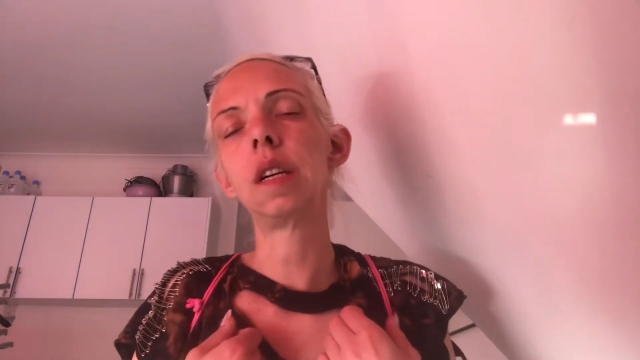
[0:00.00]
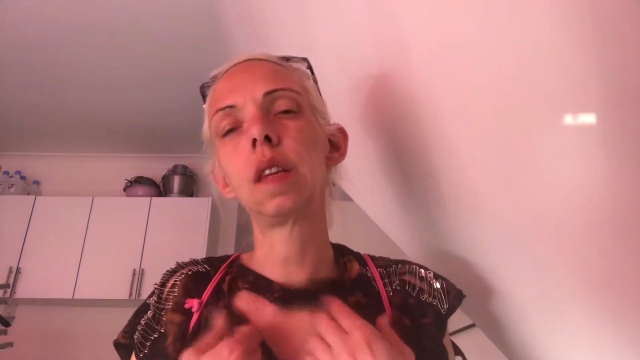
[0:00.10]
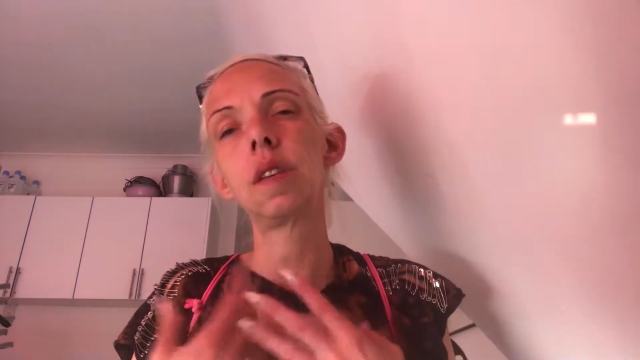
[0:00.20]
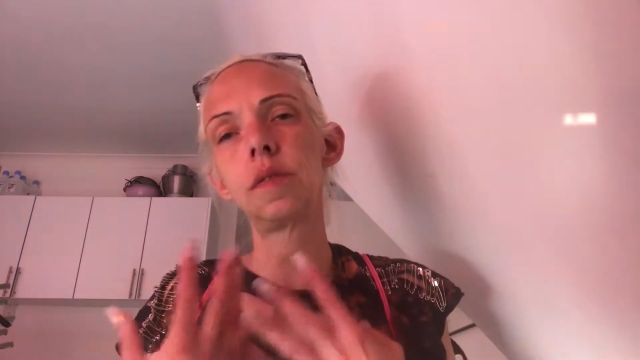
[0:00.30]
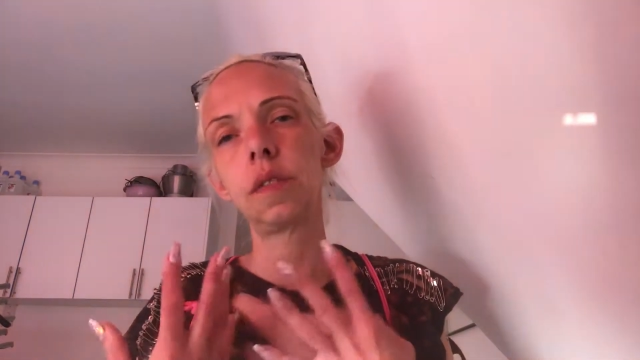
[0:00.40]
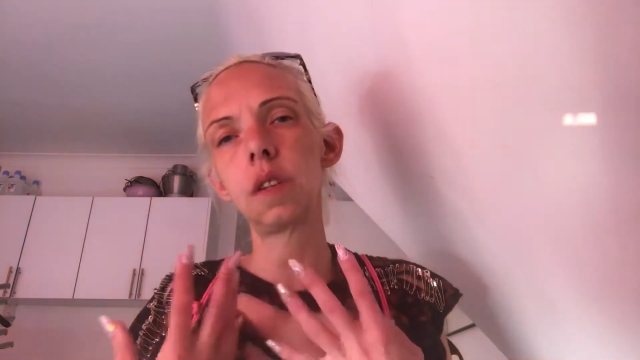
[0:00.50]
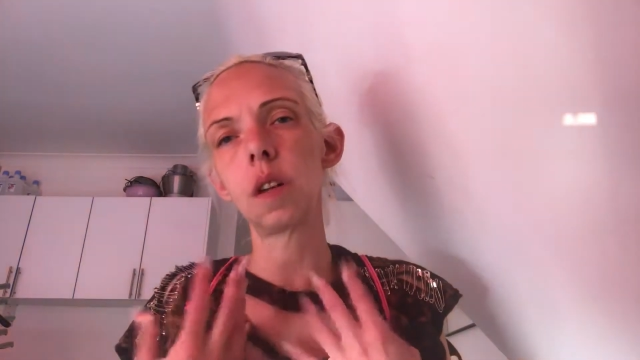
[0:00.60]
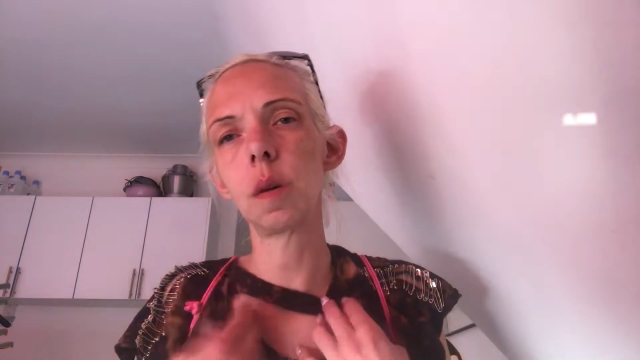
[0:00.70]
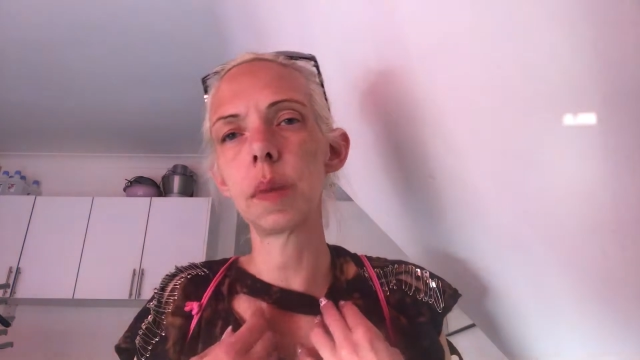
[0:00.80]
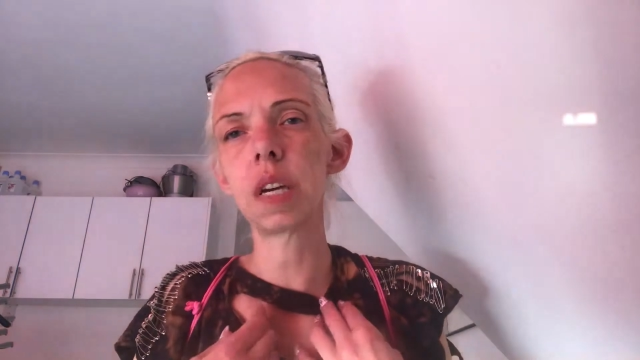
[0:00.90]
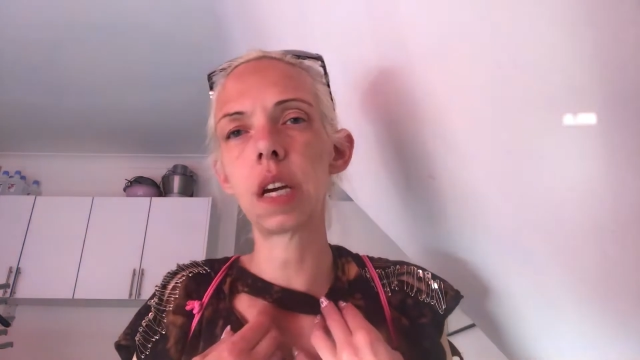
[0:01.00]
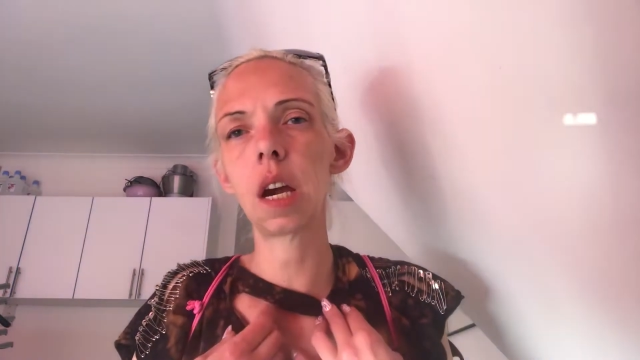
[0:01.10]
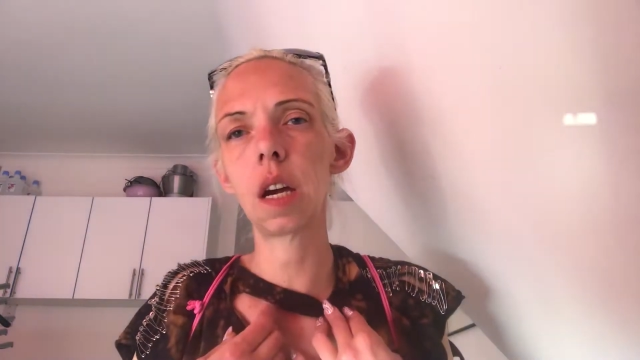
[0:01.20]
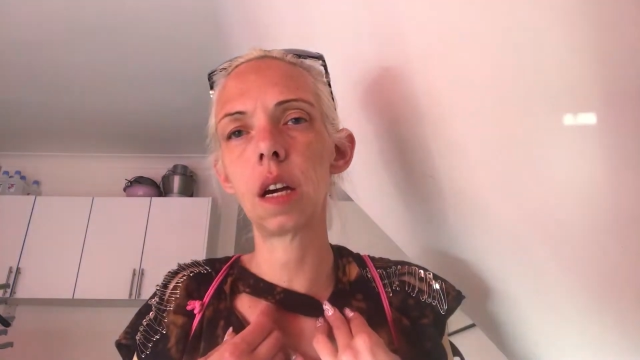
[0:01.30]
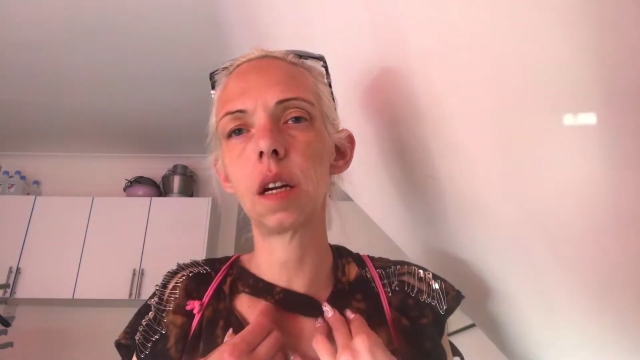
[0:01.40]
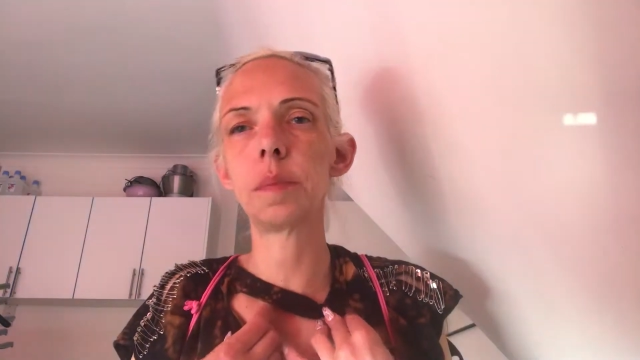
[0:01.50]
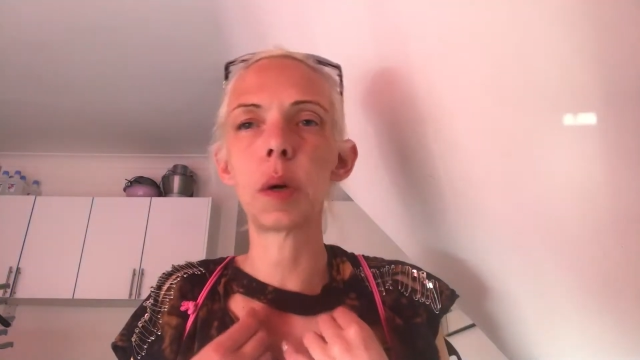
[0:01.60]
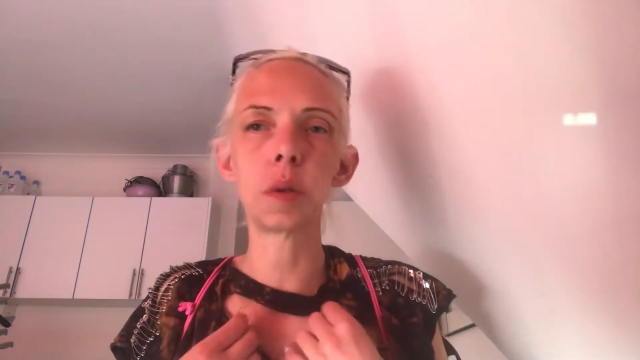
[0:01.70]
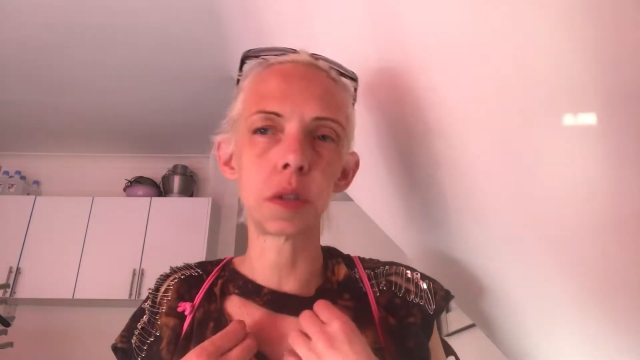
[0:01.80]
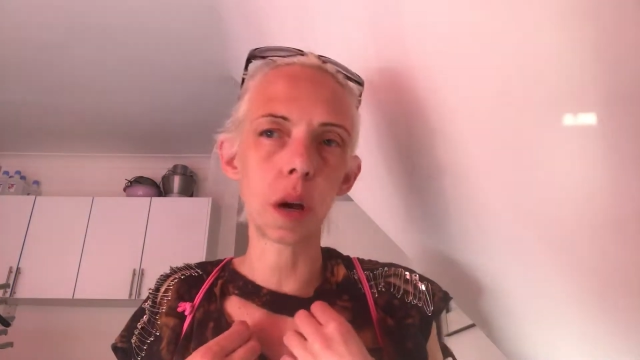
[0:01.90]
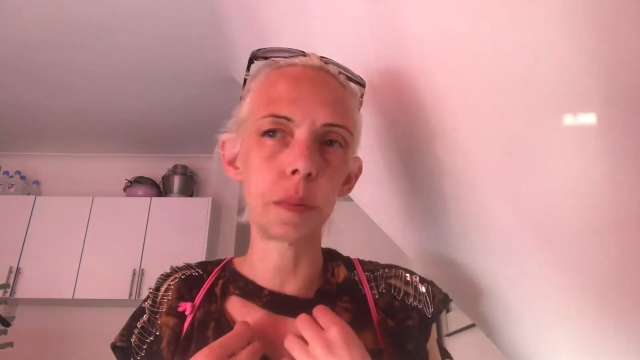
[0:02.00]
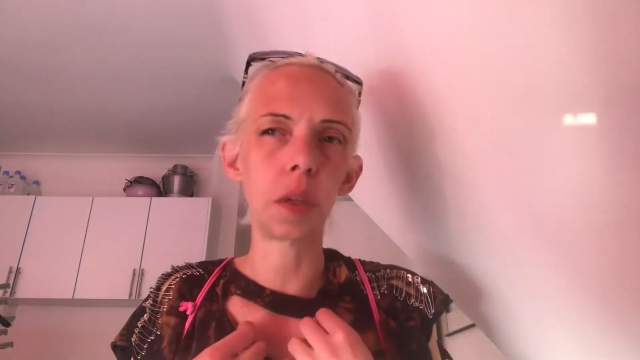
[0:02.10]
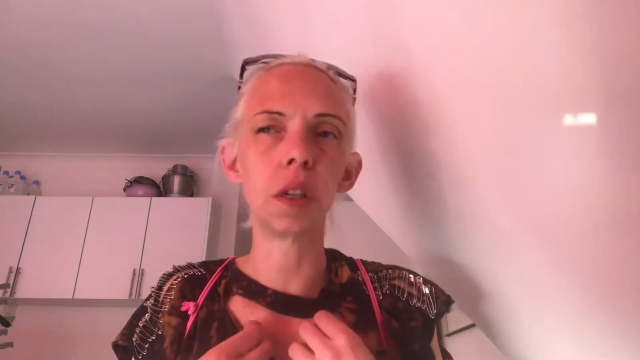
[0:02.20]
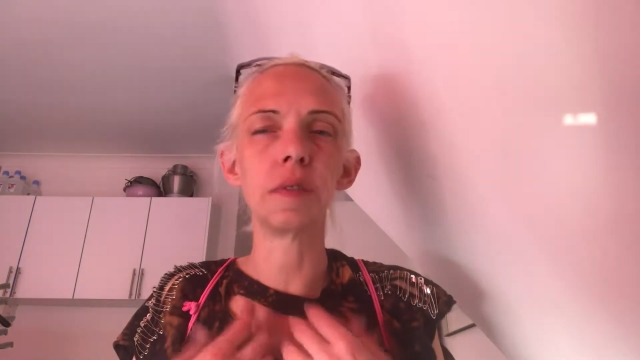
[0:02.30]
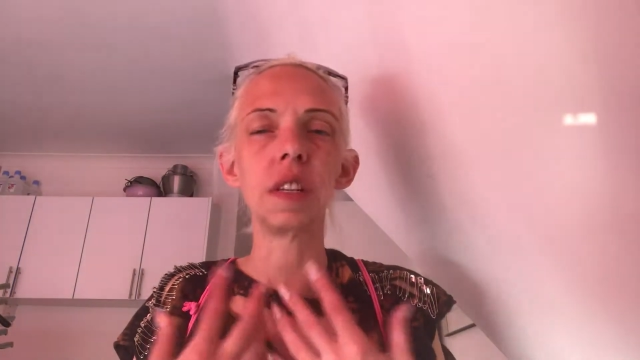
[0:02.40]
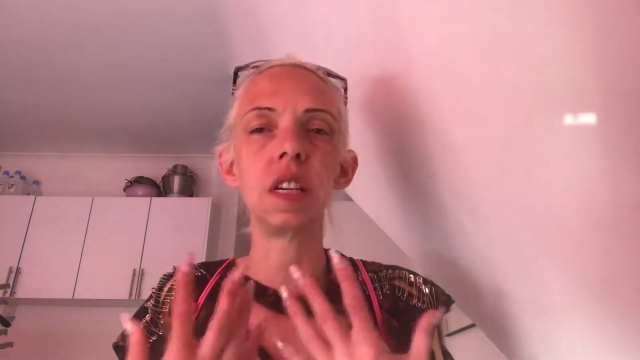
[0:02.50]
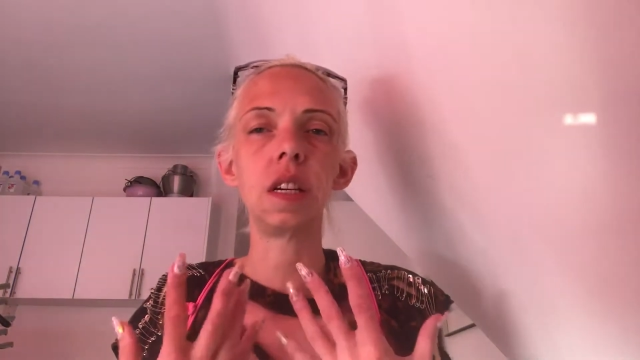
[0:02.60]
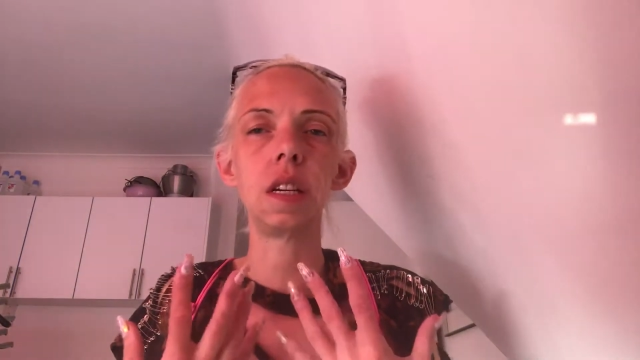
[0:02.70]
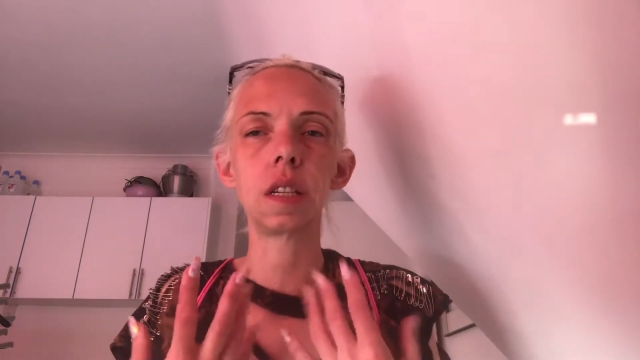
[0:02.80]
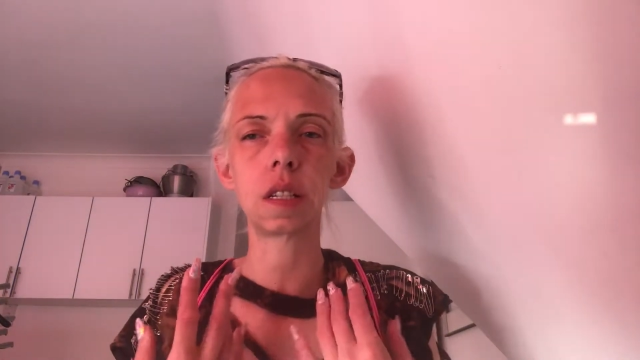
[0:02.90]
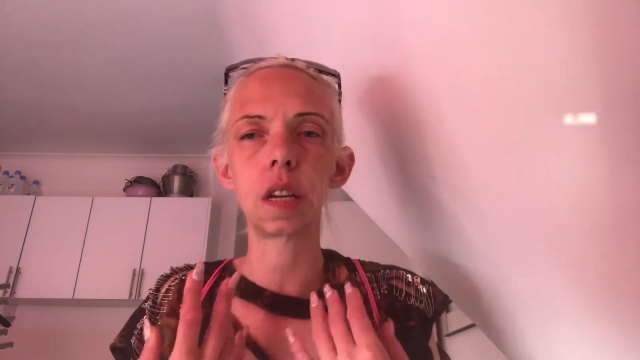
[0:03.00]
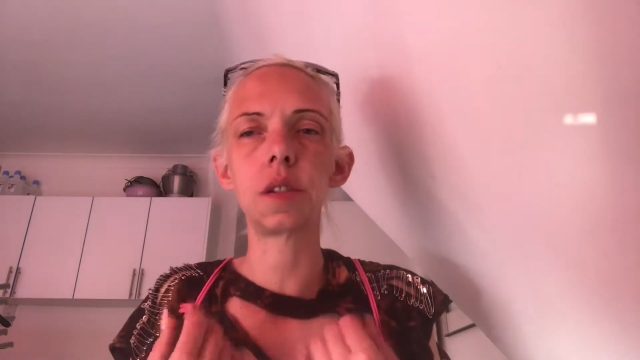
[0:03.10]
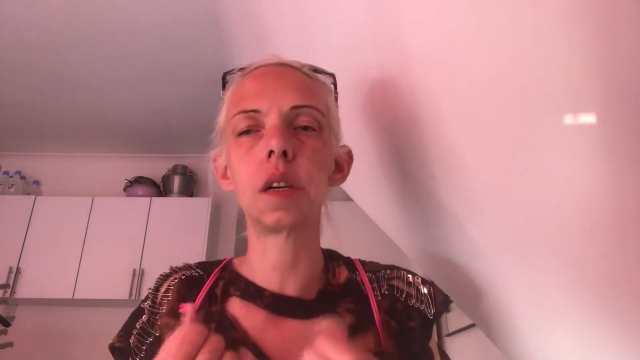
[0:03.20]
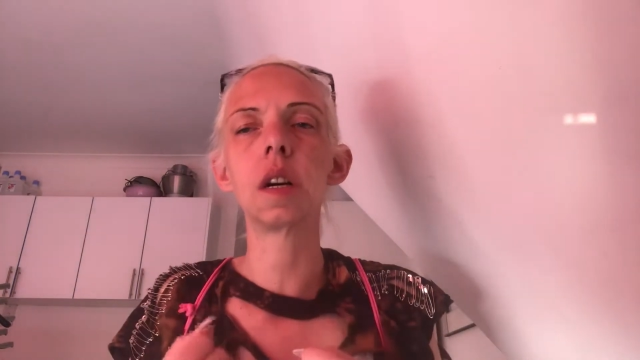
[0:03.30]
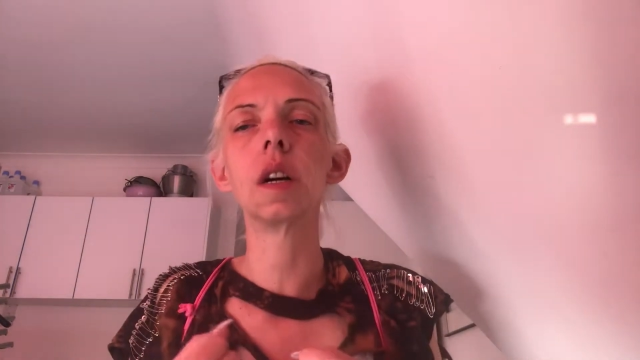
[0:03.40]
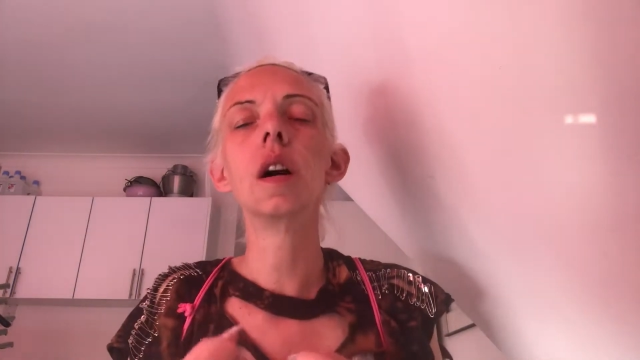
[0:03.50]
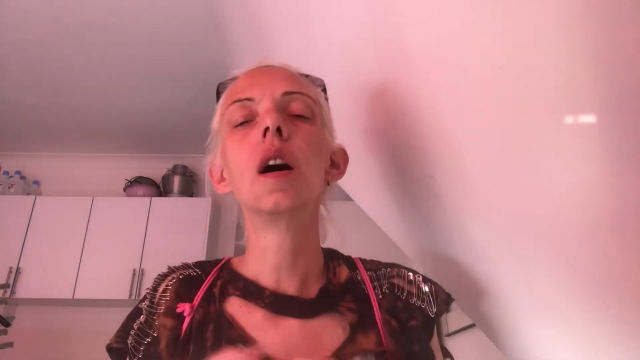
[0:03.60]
and they've done all my care post-operatively, etc.